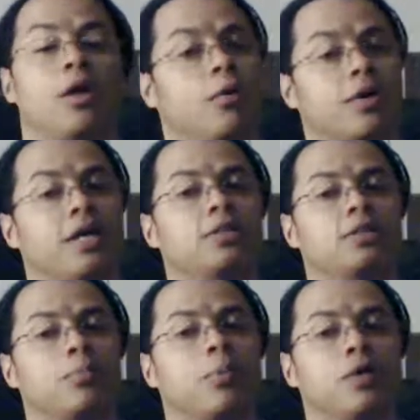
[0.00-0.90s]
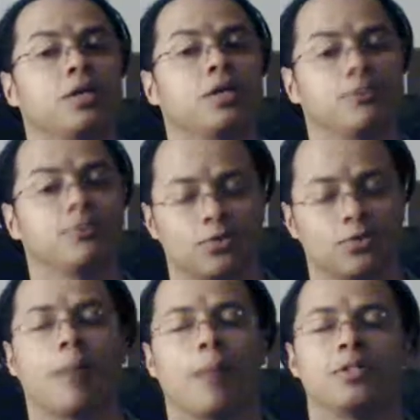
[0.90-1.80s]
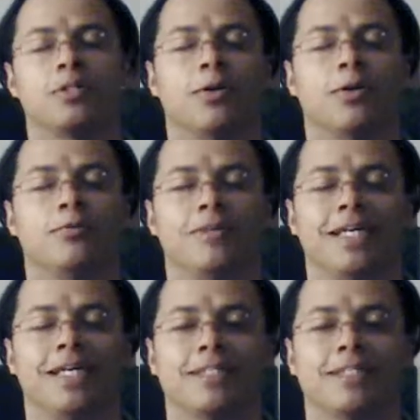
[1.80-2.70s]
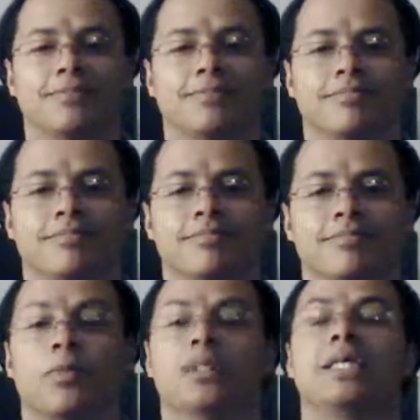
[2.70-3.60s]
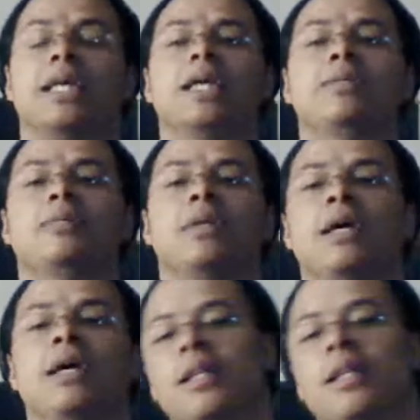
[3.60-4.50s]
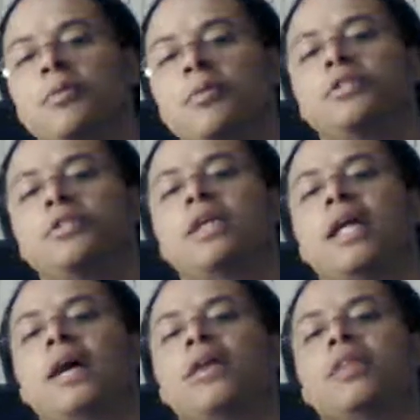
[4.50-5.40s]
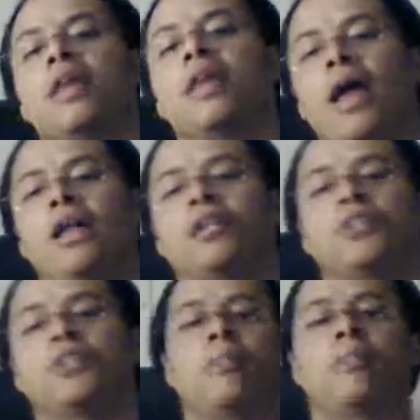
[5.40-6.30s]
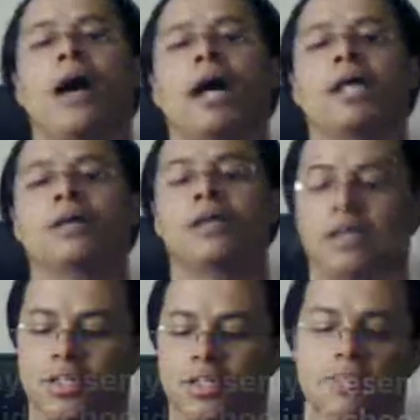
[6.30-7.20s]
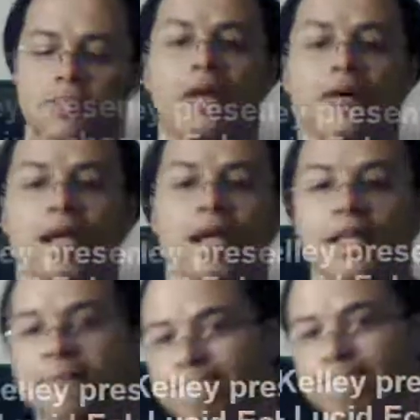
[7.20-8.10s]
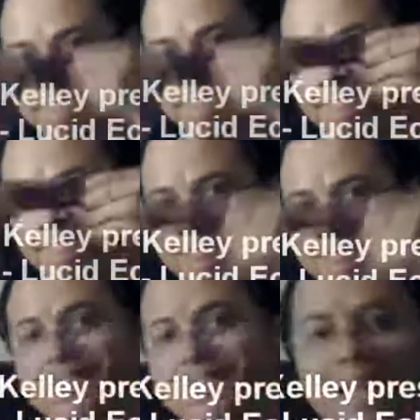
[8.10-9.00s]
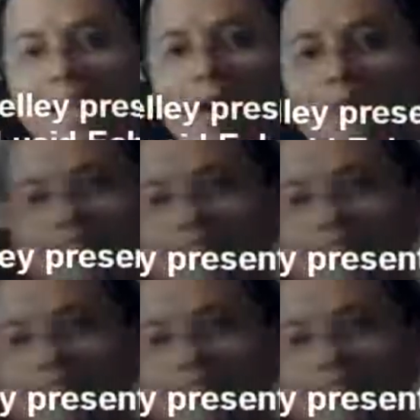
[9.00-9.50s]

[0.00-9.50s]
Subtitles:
We're here to support you, so drop us a note if you need us. Once again, let me wish you good health and a sharp mind. This is Michael Kelly, signing out.